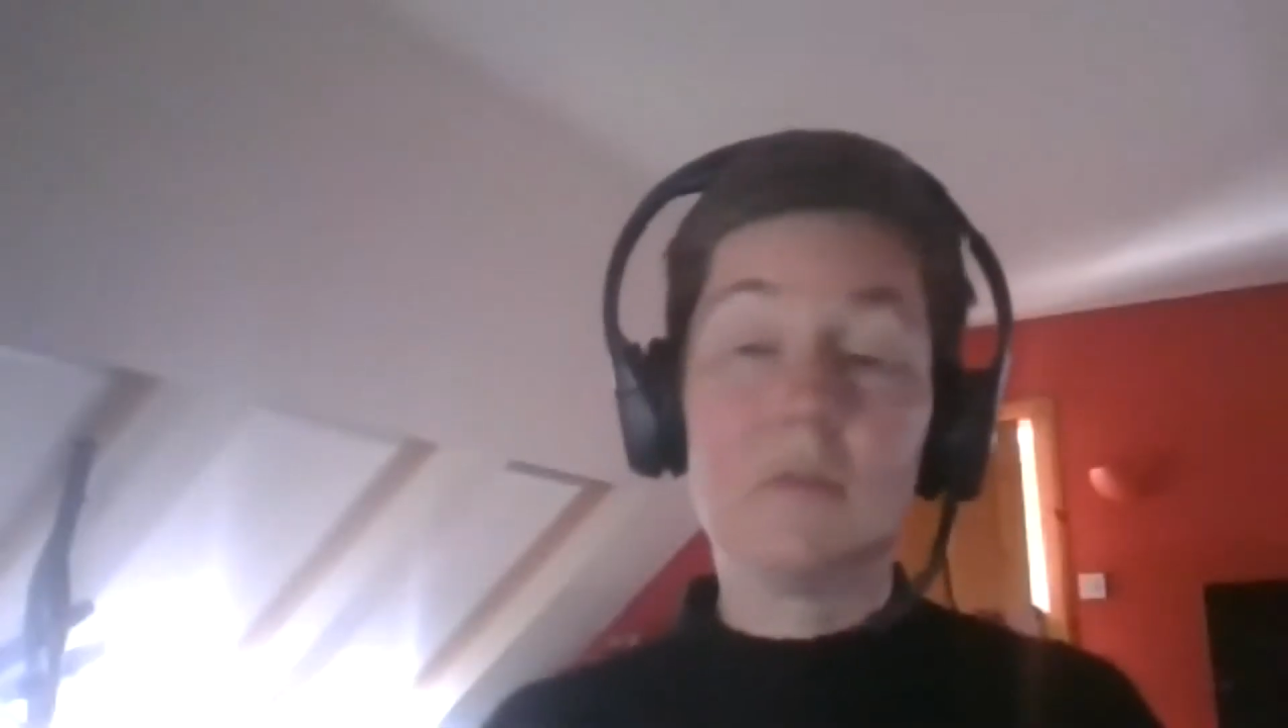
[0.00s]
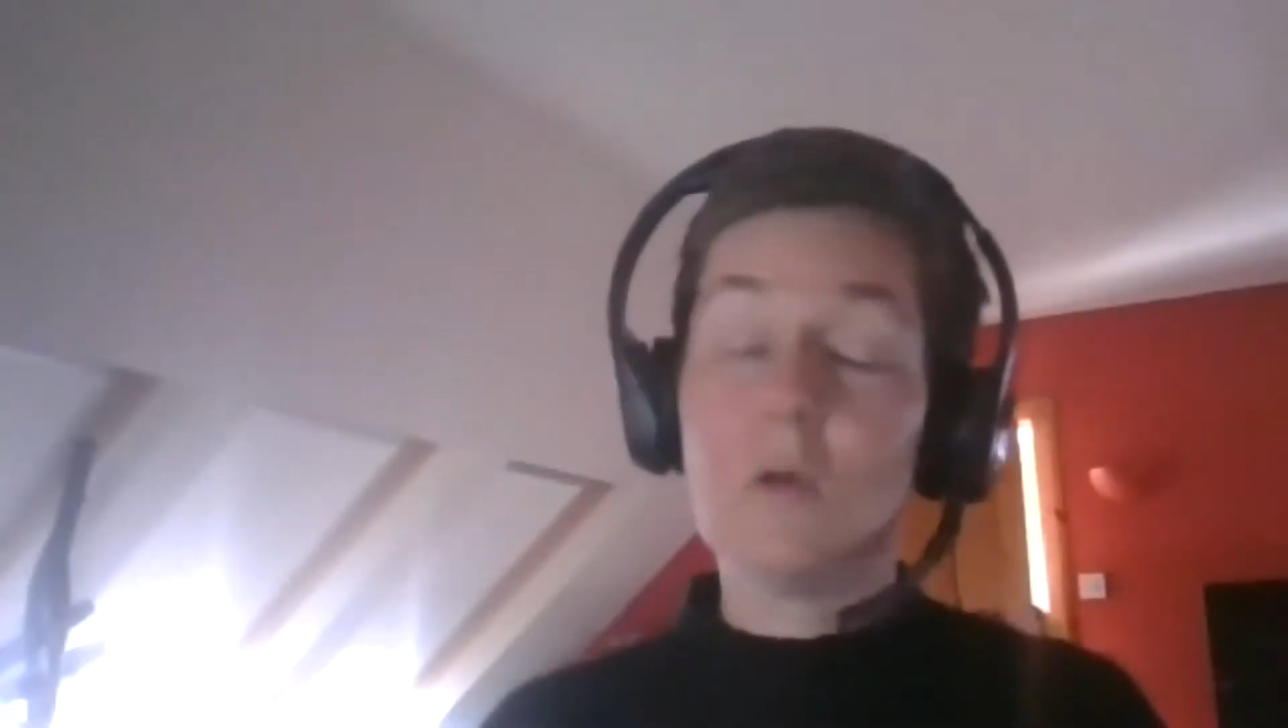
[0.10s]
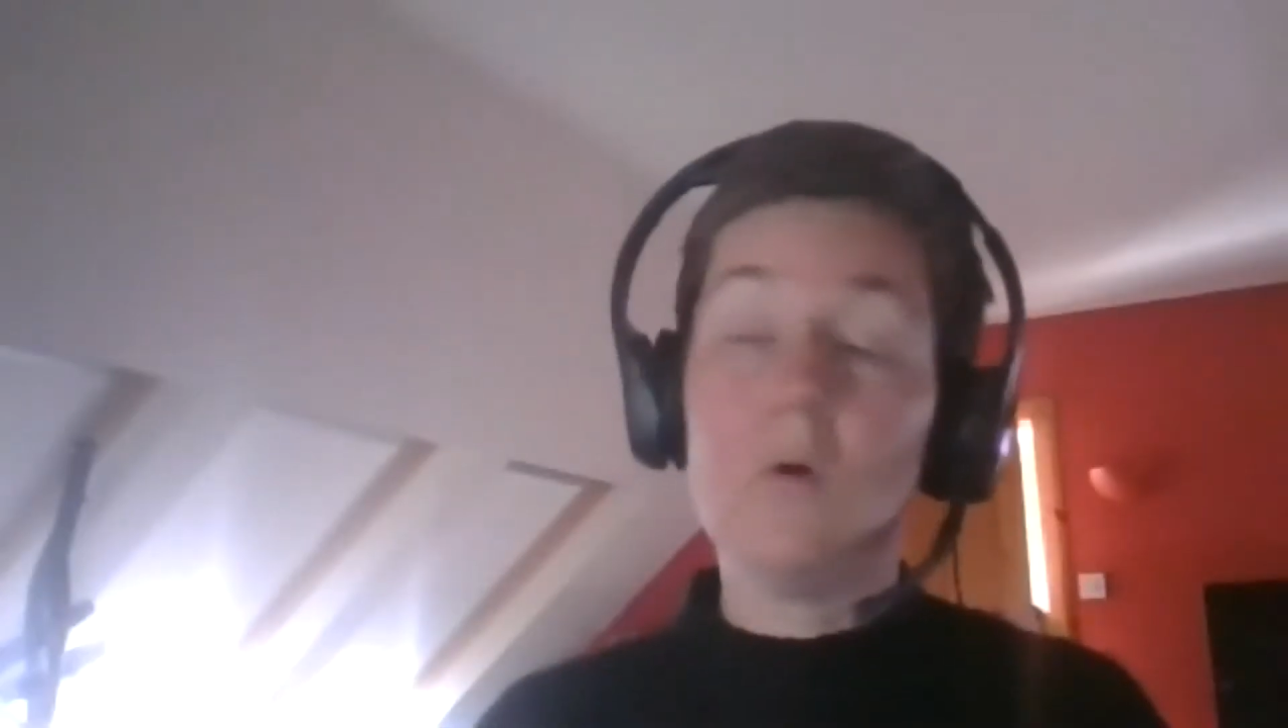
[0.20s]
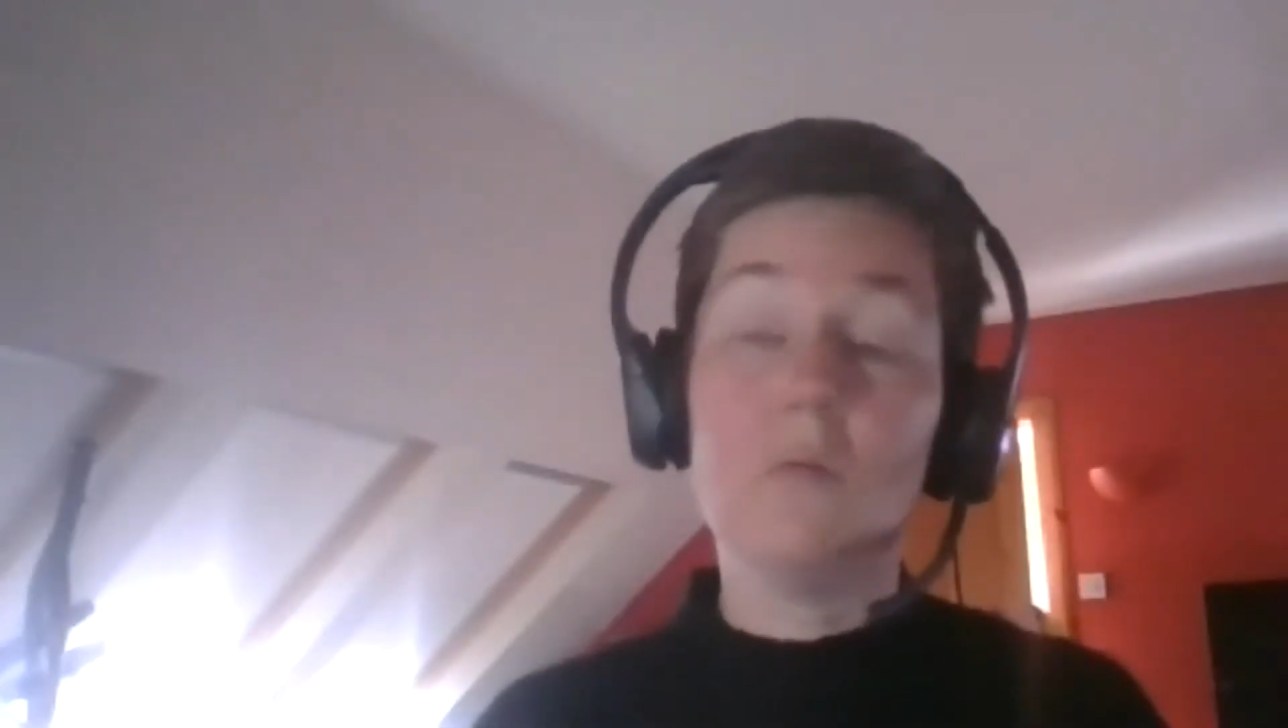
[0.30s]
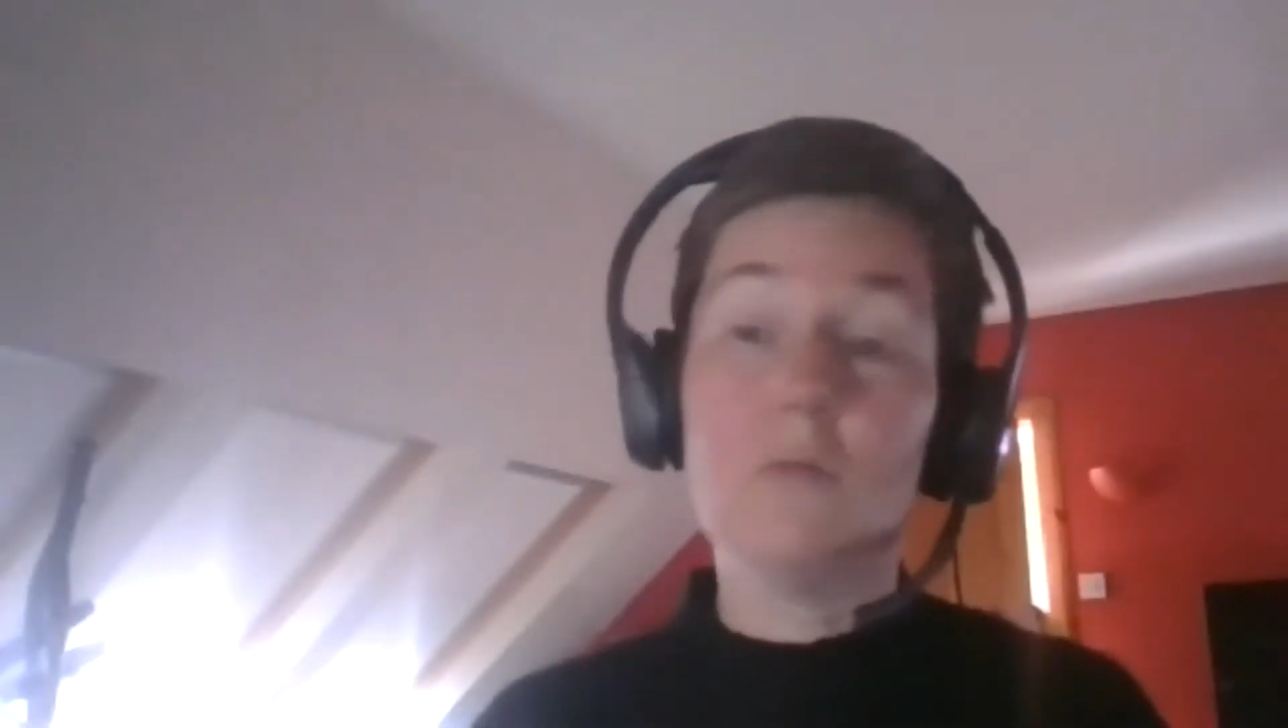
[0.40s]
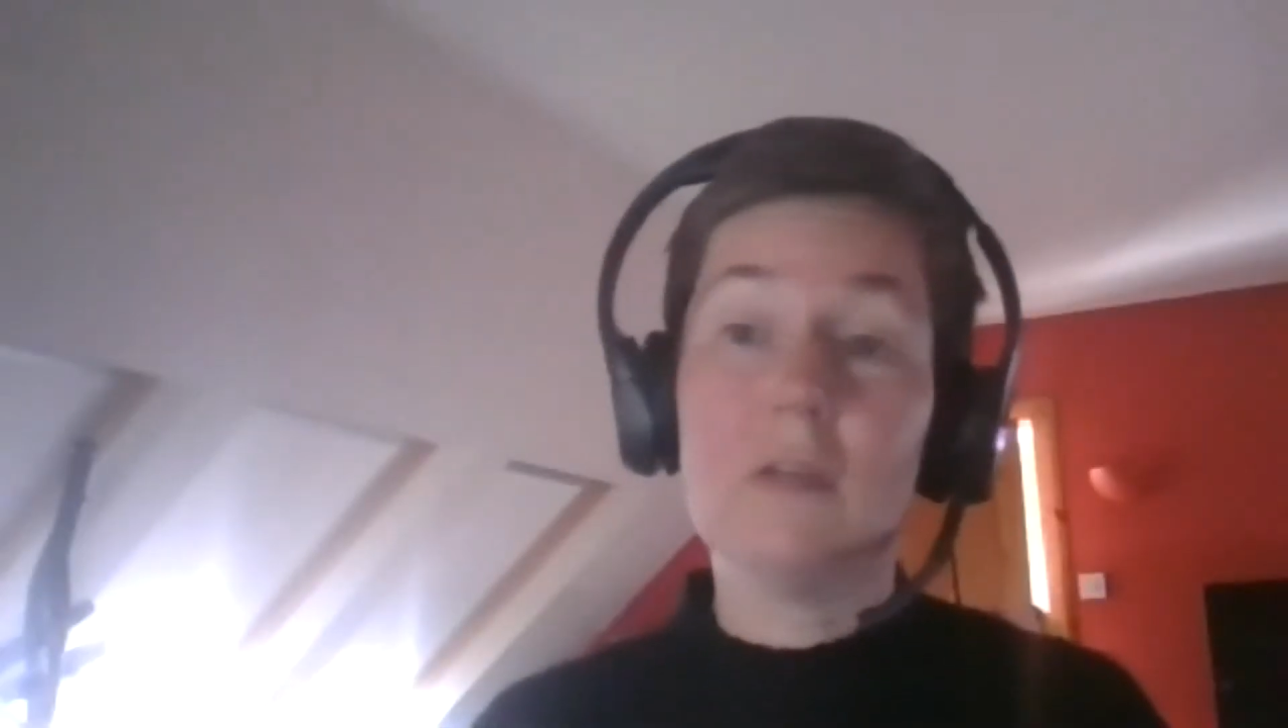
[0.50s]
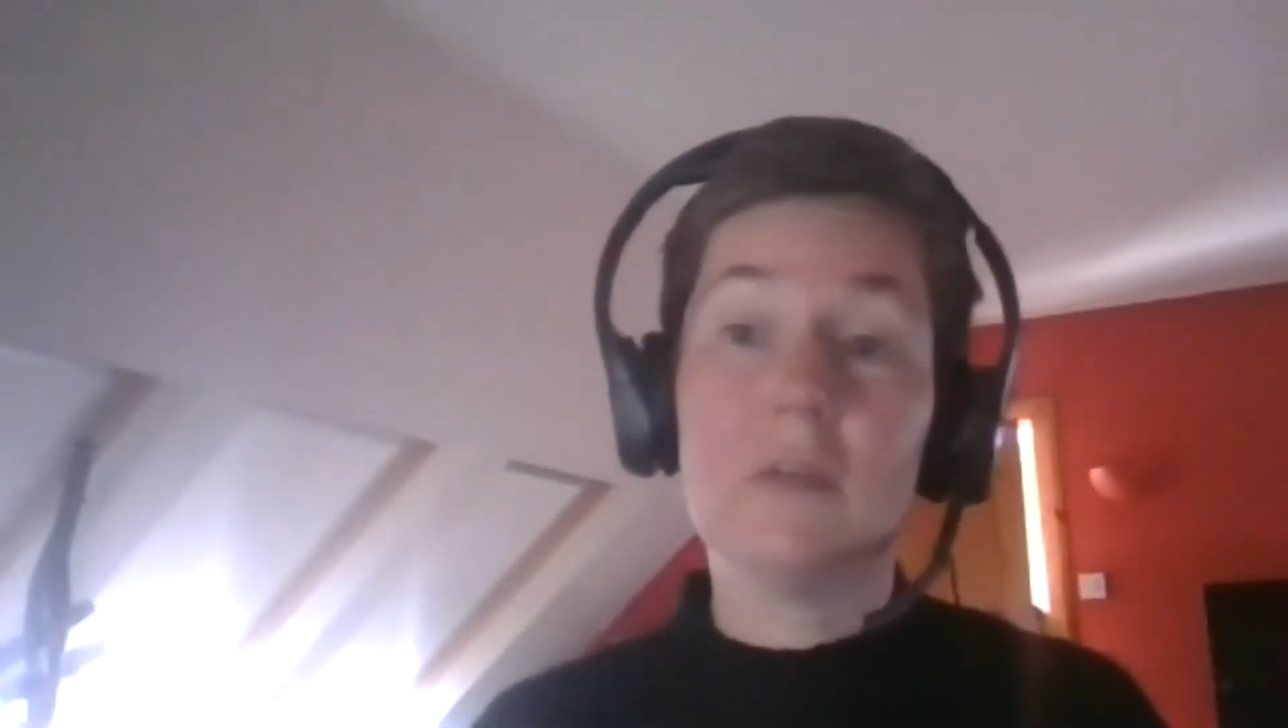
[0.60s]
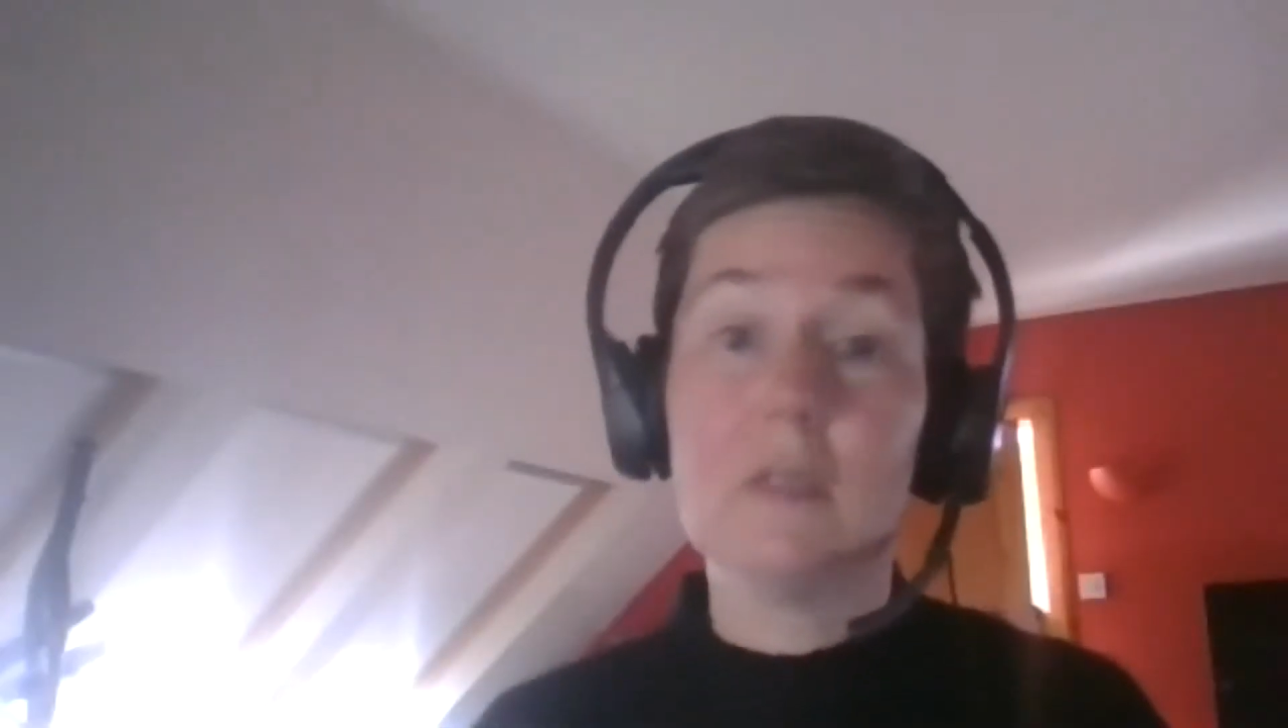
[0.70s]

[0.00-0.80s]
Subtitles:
whole reason,